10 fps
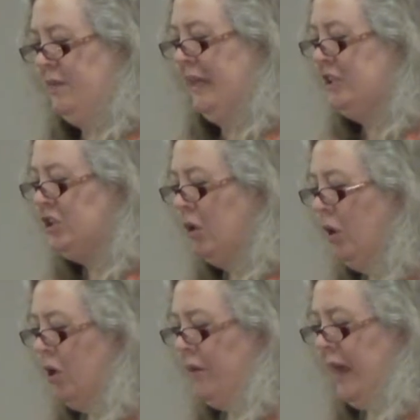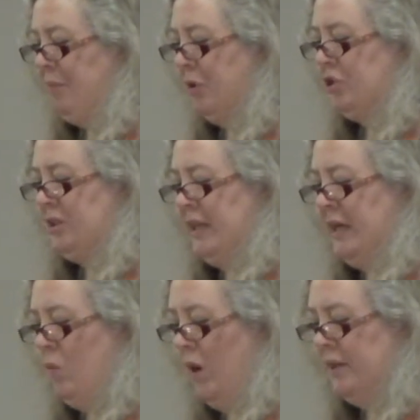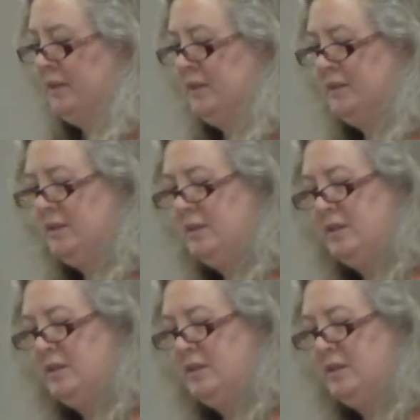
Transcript: That he's no longer that person that he was.